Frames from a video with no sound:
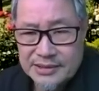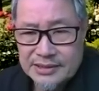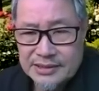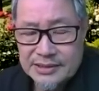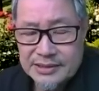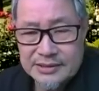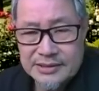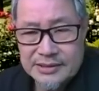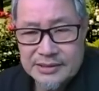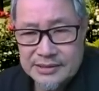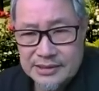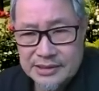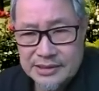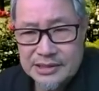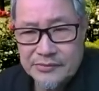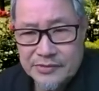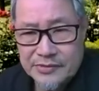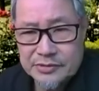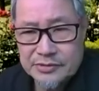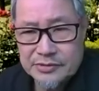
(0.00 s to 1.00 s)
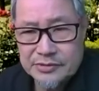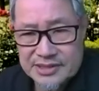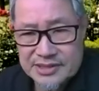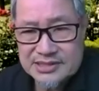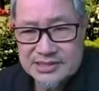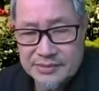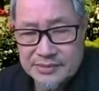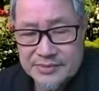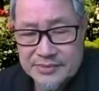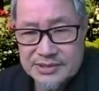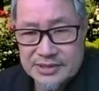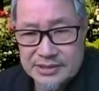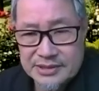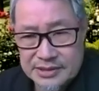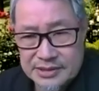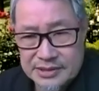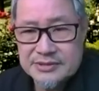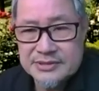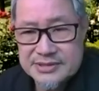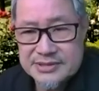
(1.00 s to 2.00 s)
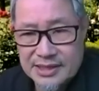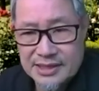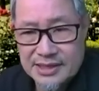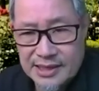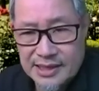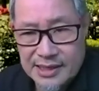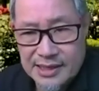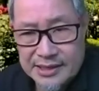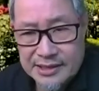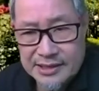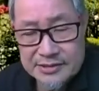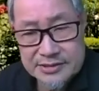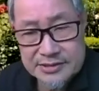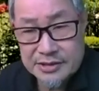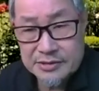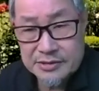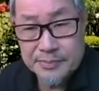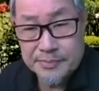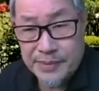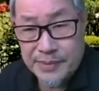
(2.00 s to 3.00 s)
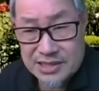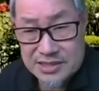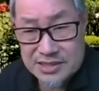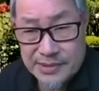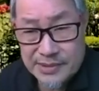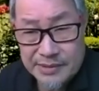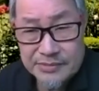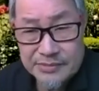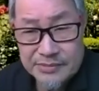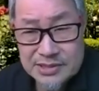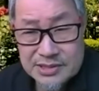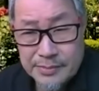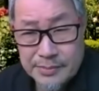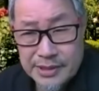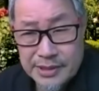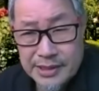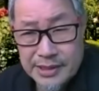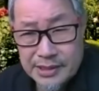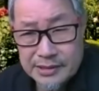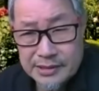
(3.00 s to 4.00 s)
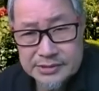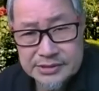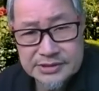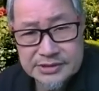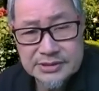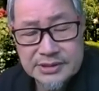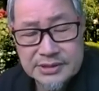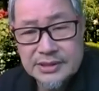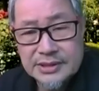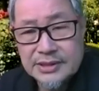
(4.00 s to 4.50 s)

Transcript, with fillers: The the thing that we don't accept is that then you start lying, you start to pass blame to somebody else.